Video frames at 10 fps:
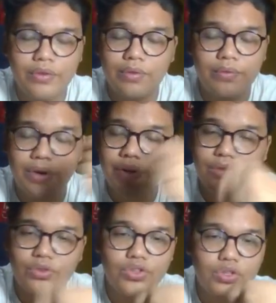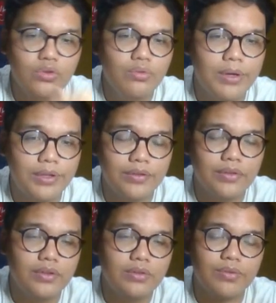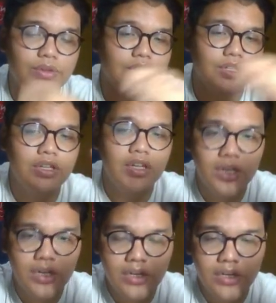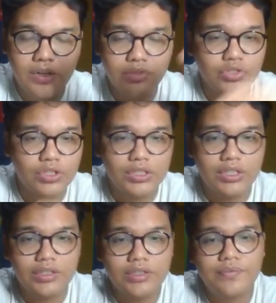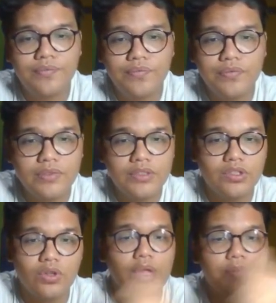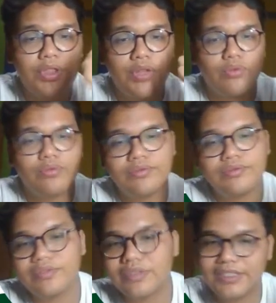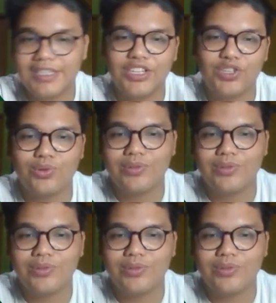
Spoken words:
Is a very good new method? It's very interesting. So let me know. Thank you.